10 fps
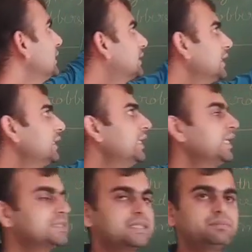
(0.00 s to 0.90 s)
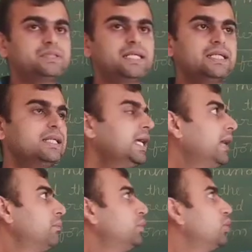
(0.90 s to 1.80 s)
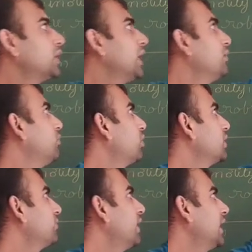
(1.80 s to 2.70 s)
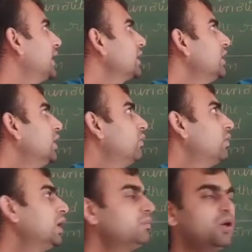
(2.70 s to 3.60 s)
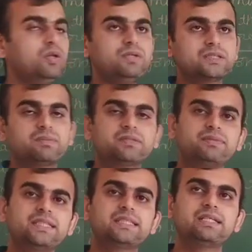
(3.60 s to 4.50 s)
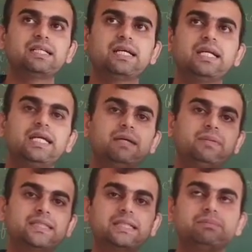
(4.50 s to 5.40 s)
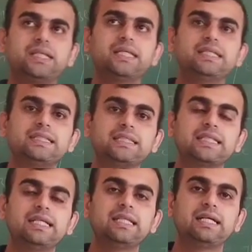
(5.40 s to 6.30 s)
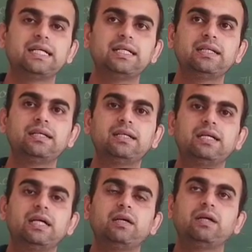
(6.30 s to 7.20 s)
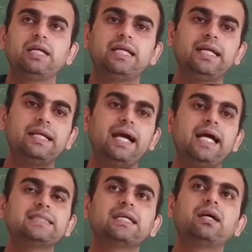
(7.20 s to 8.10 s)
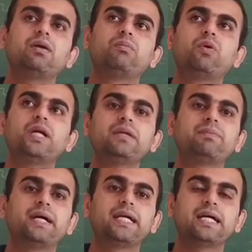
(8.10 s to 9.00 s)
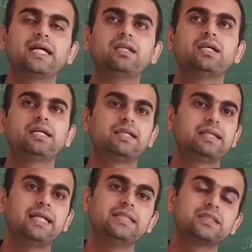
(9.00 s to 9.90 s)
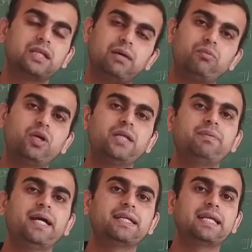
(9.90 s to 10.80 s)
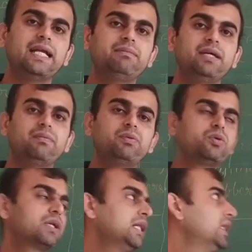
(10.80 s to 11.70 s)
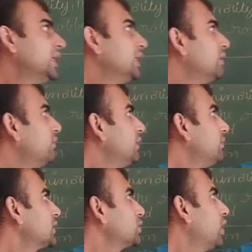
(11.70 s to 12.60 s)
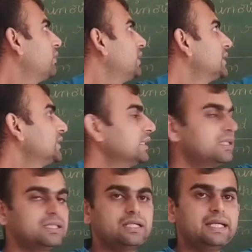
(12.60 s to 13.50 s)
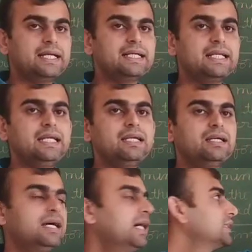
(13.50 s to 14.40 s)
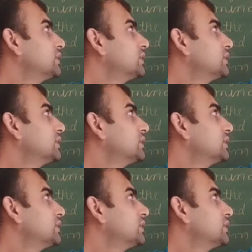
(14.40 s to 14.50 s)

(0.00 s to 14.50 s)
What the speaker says: Singular subject and plural modifier, verb always must be a singular. If the subject is a singular, it has a modifier, that is a modifier can be a plural. We must always agree,